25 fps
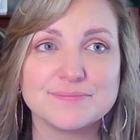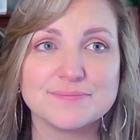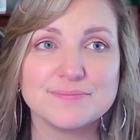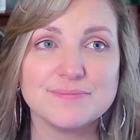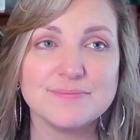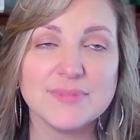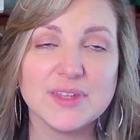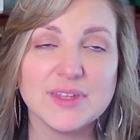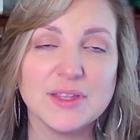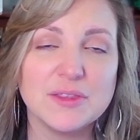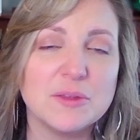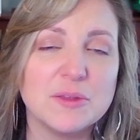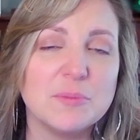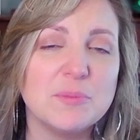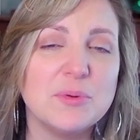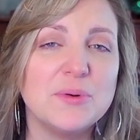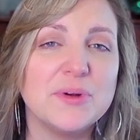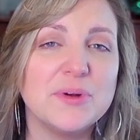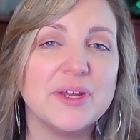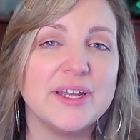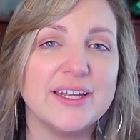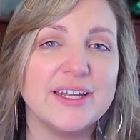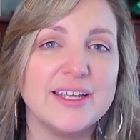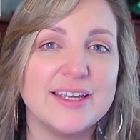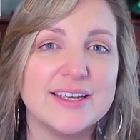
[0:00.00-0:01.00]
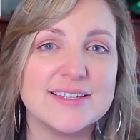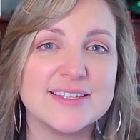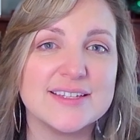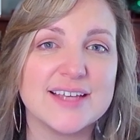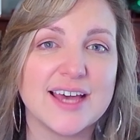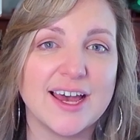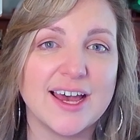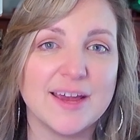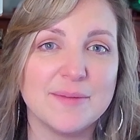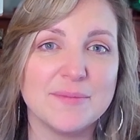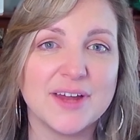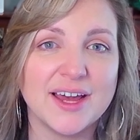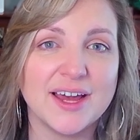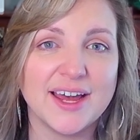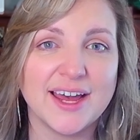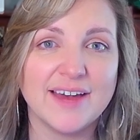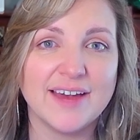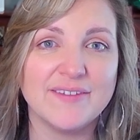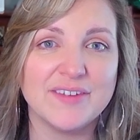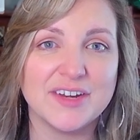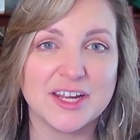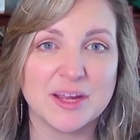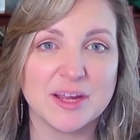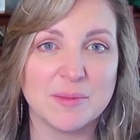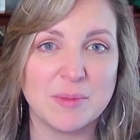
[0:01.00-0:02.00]
The point is, I'm not
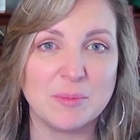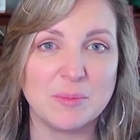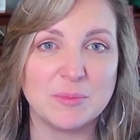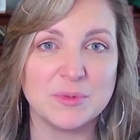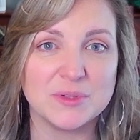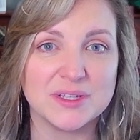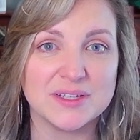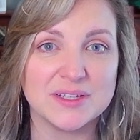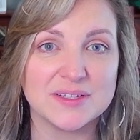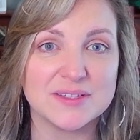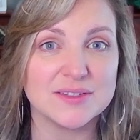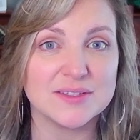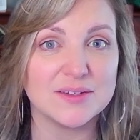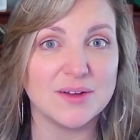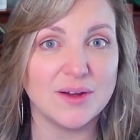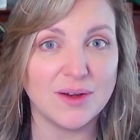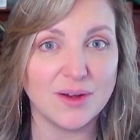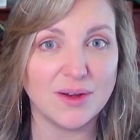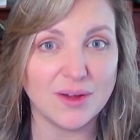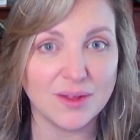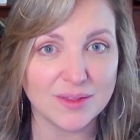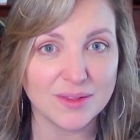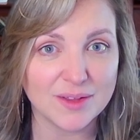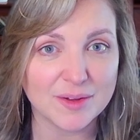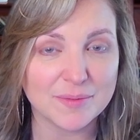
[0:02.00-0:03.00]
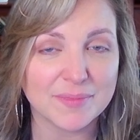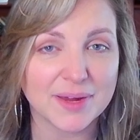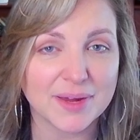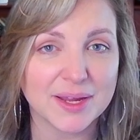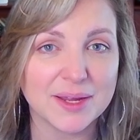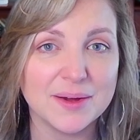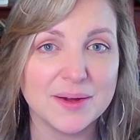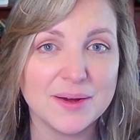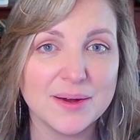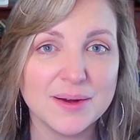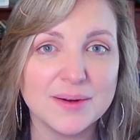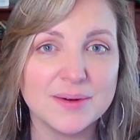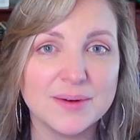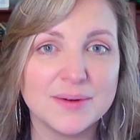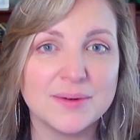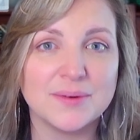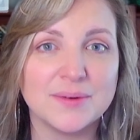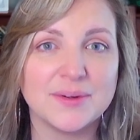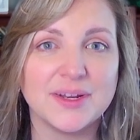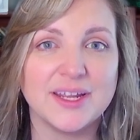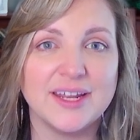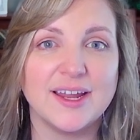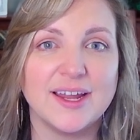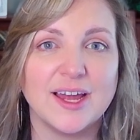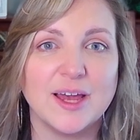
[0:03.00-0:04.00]
having to come up with this all on my own.
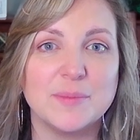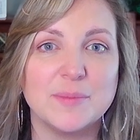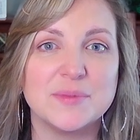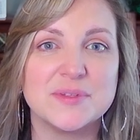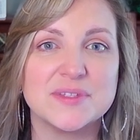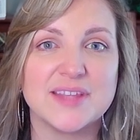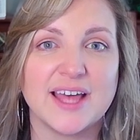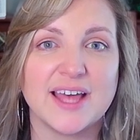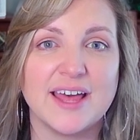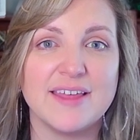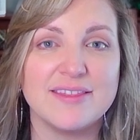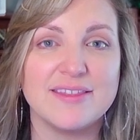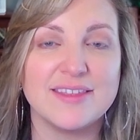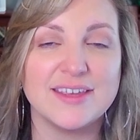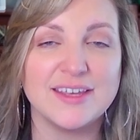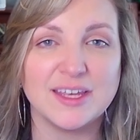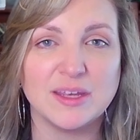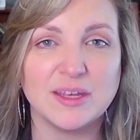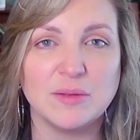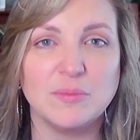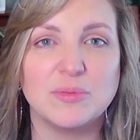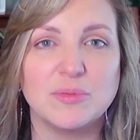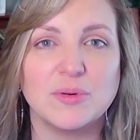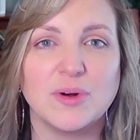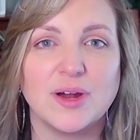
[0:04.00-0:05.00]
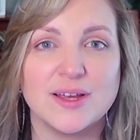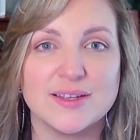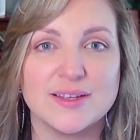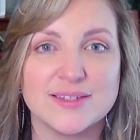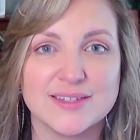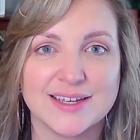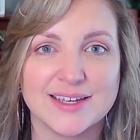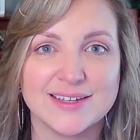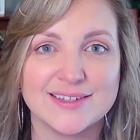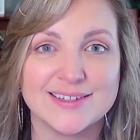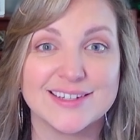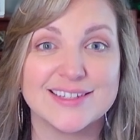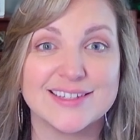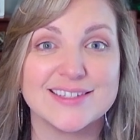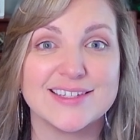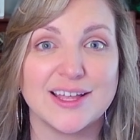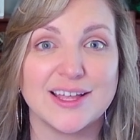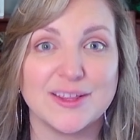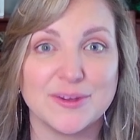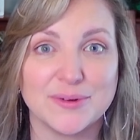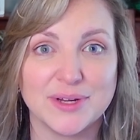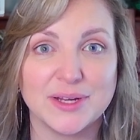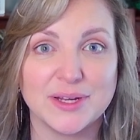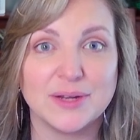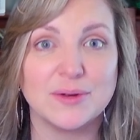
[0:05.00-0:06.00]
It helps that thinking process
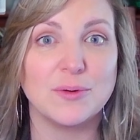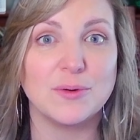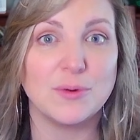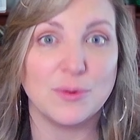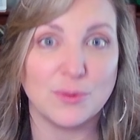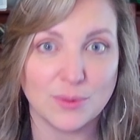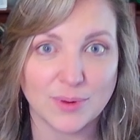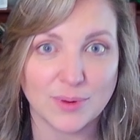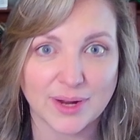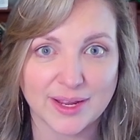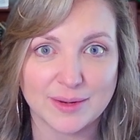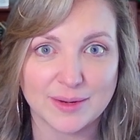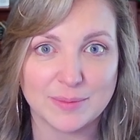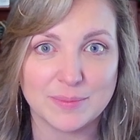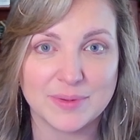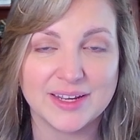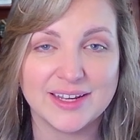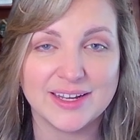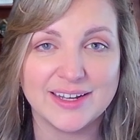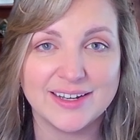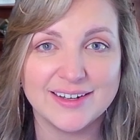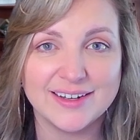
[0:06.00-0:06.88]
accelerate quite a bit.